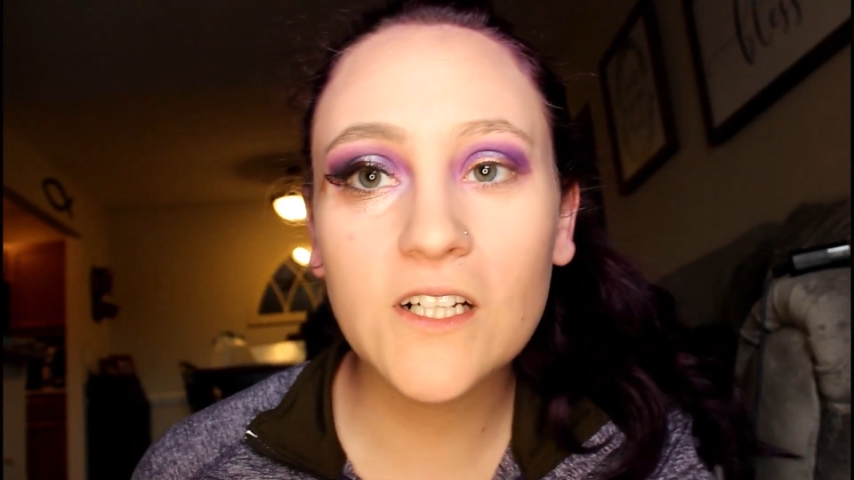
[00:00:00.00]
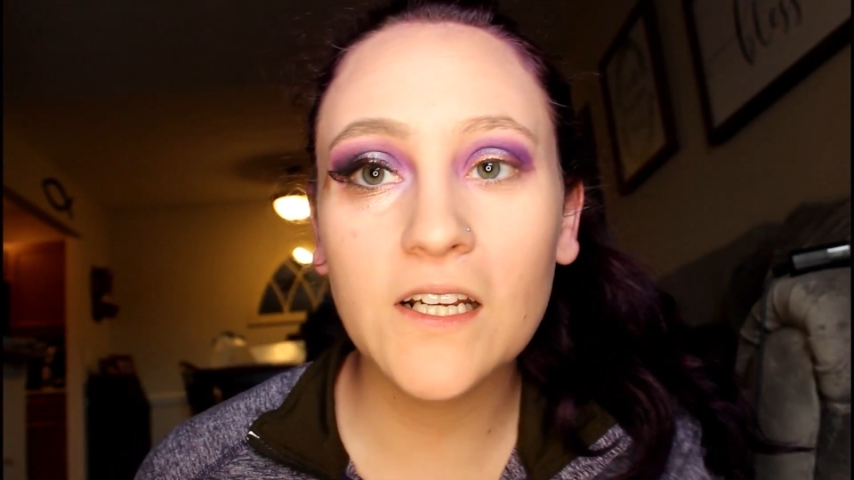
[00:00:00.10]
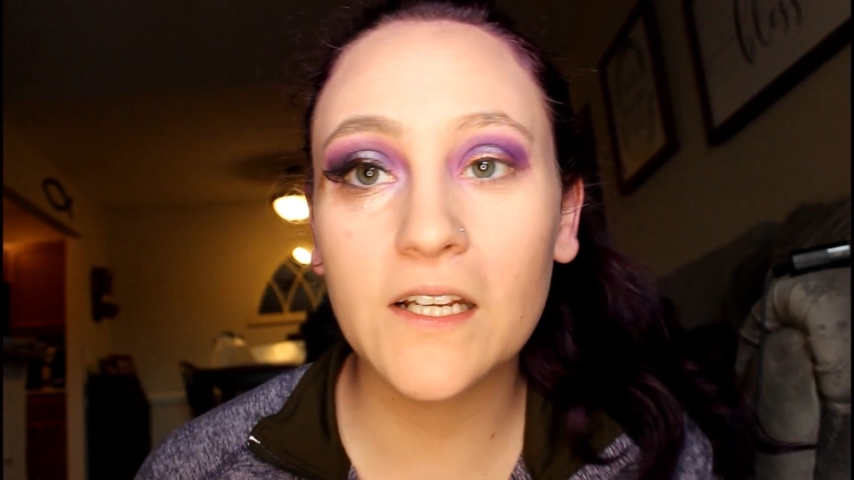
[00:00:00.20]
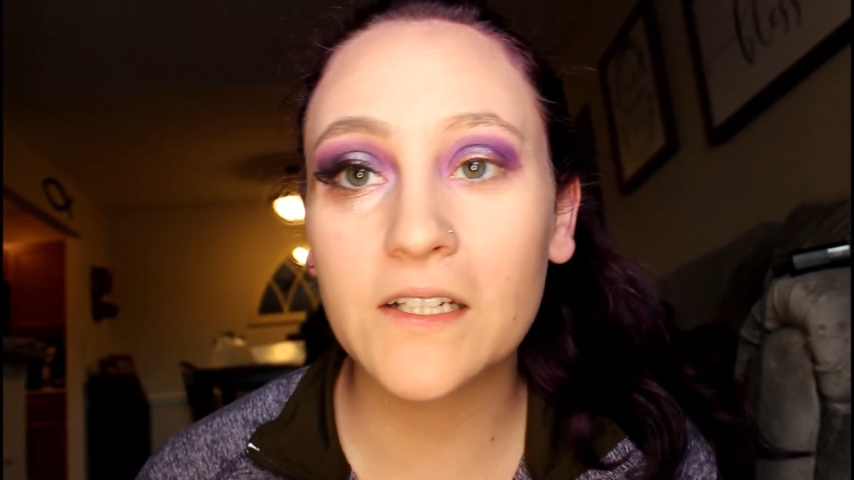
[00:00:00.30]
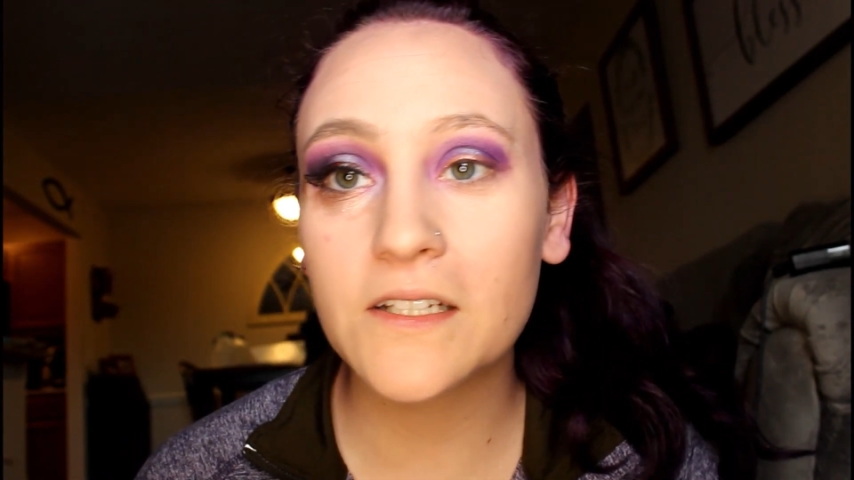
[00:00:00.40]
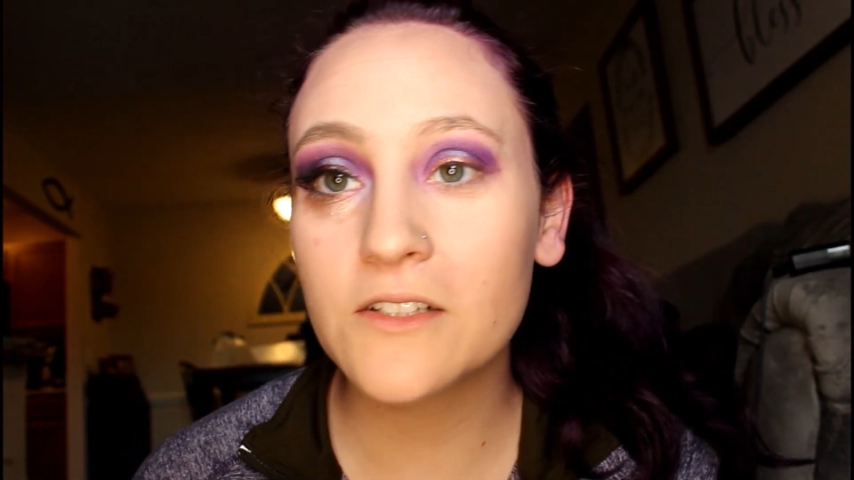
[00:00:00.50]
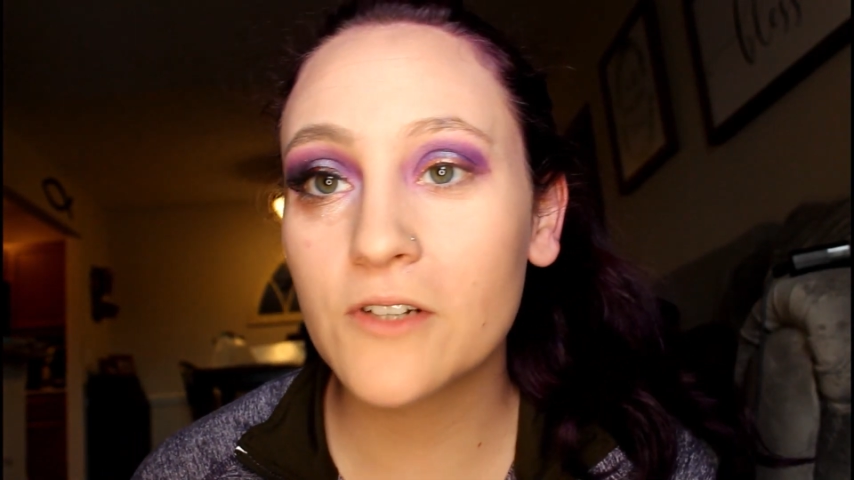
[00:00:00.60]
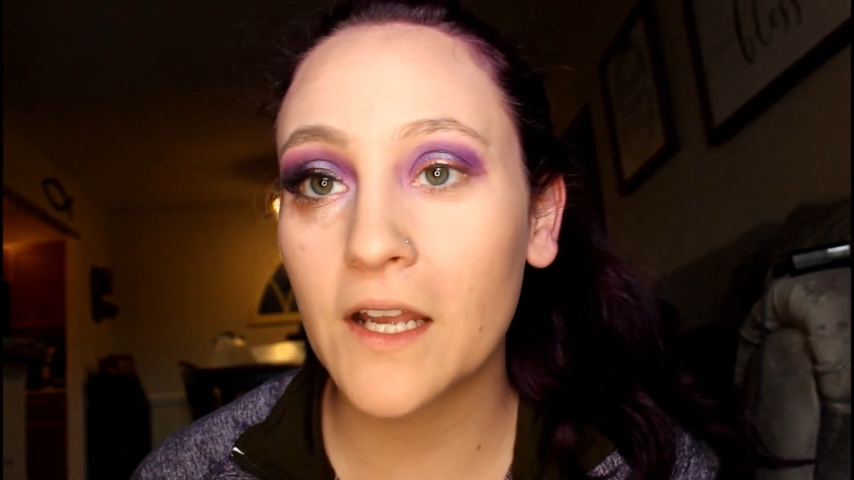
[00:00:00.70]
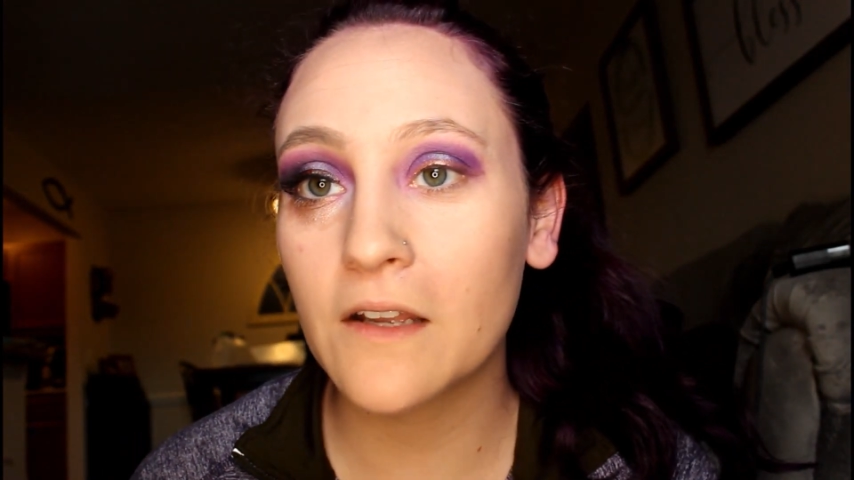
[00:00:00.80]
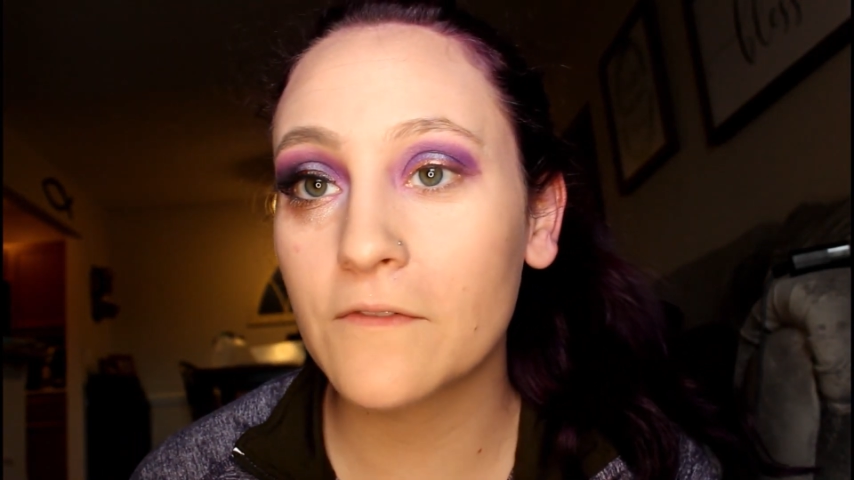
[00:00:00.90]
And it's
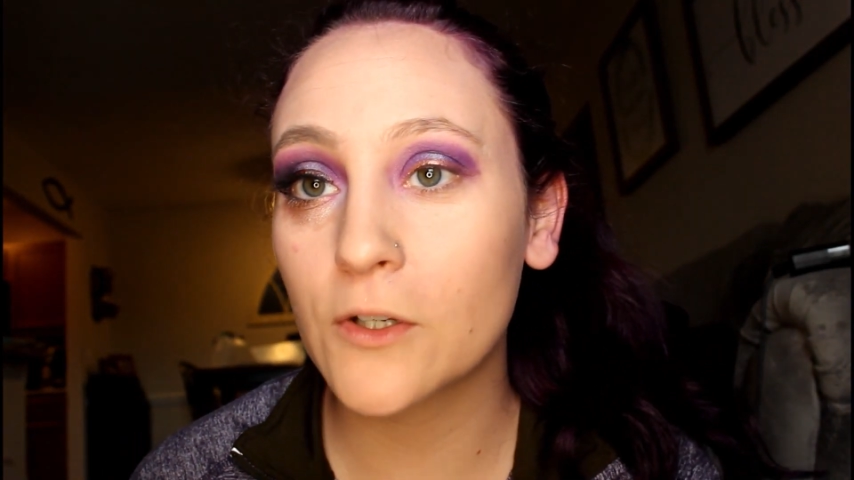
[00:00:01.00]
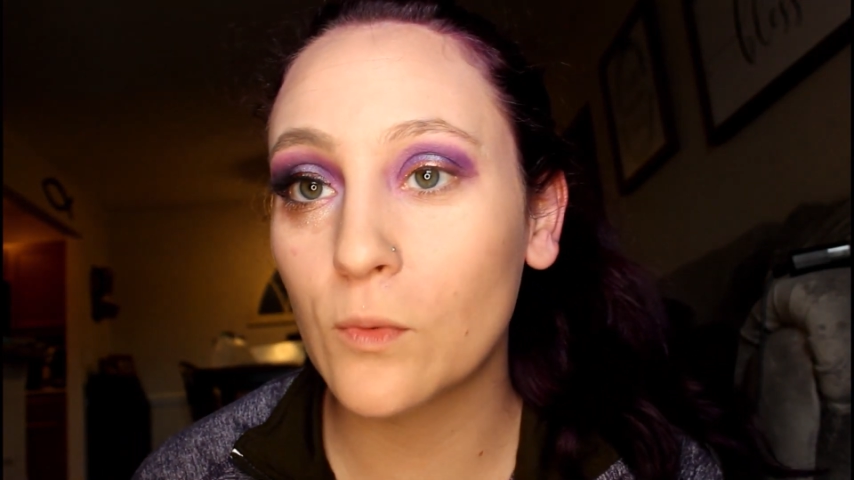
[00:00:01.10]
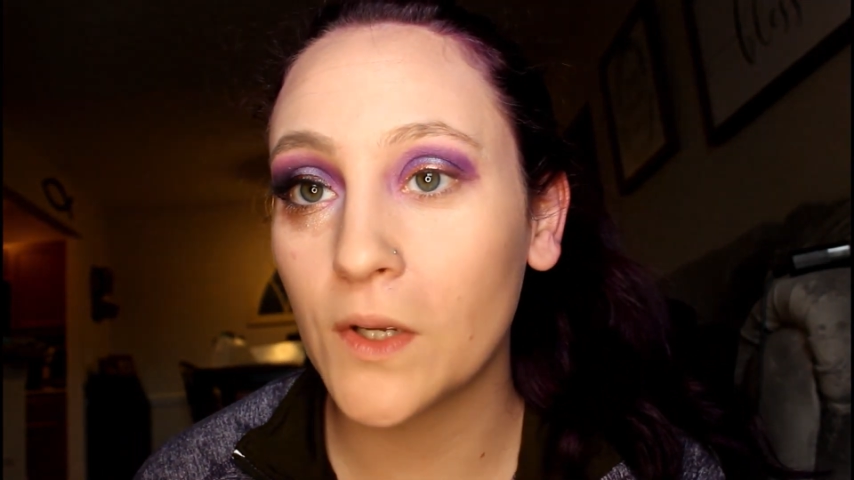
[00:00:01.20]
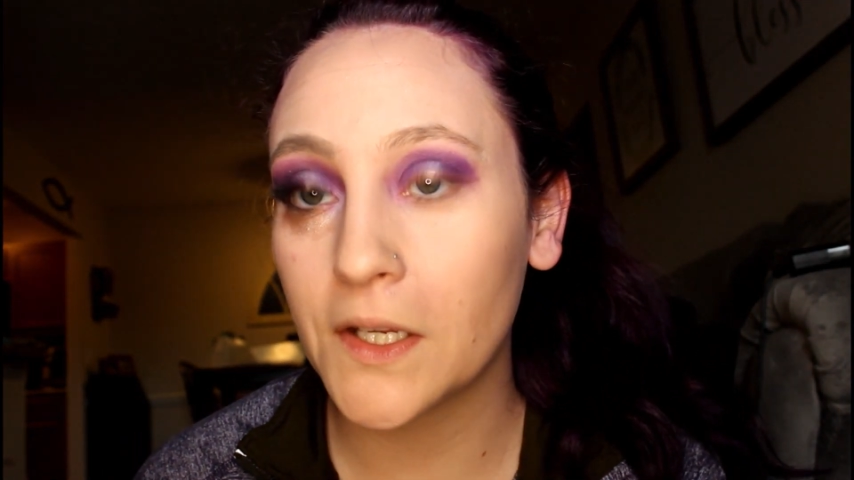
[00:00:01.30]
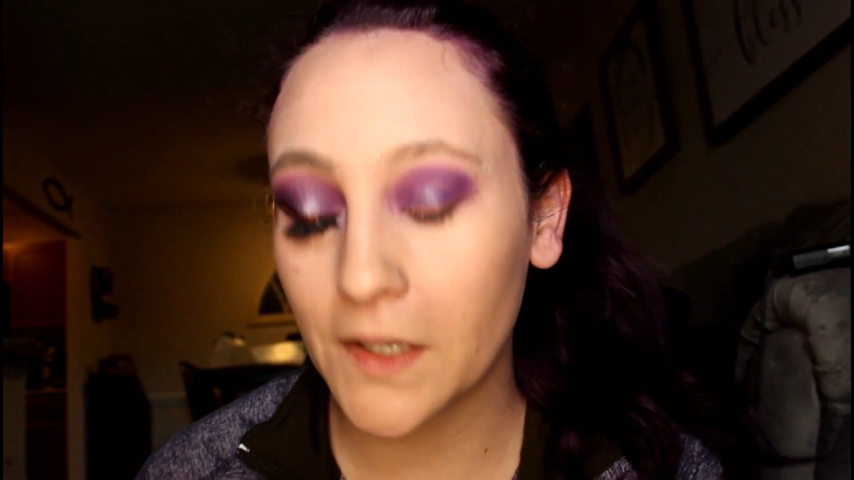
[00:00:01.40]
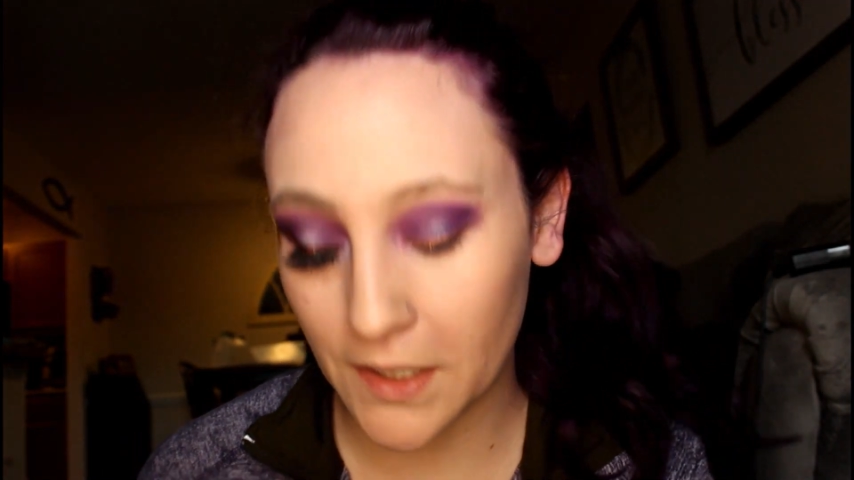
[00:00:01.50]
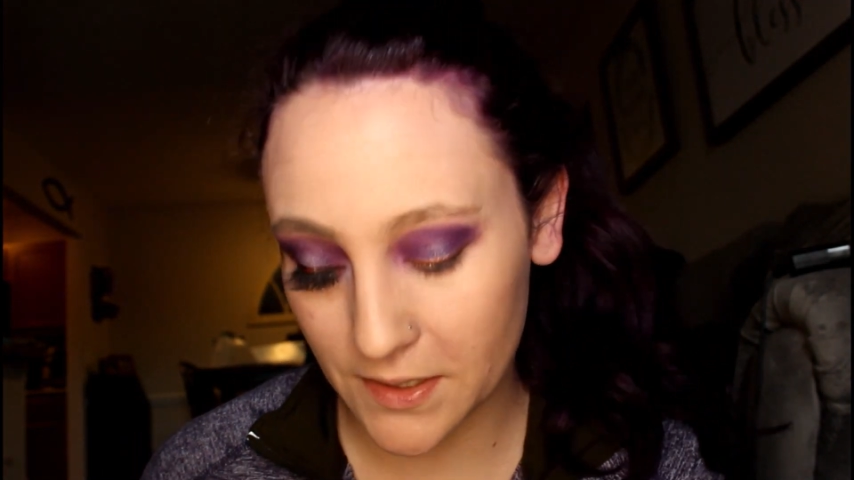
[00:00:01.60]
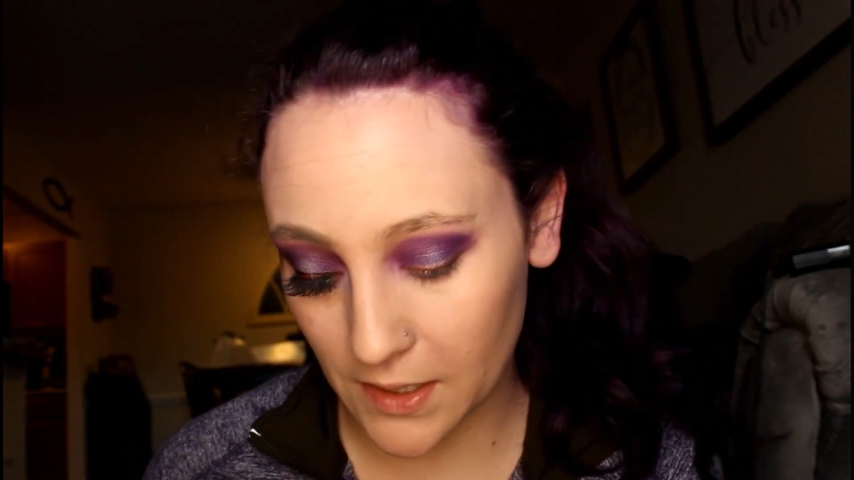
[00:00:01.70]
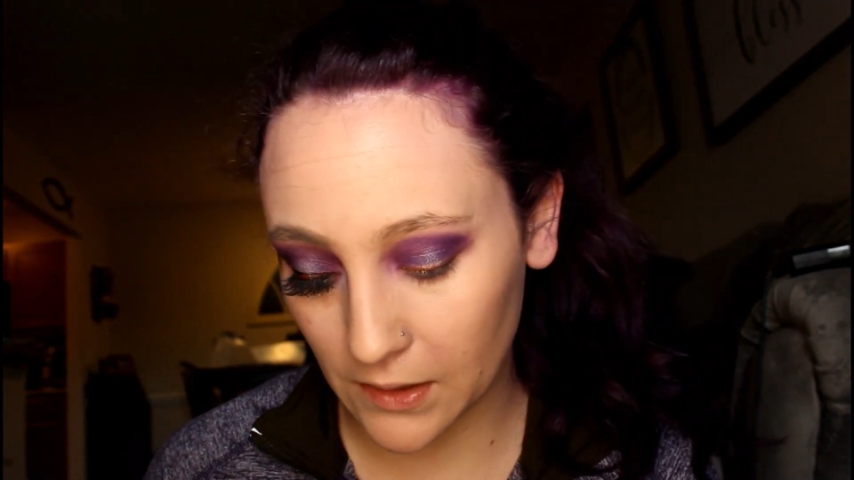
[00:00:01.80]
okay if your wing is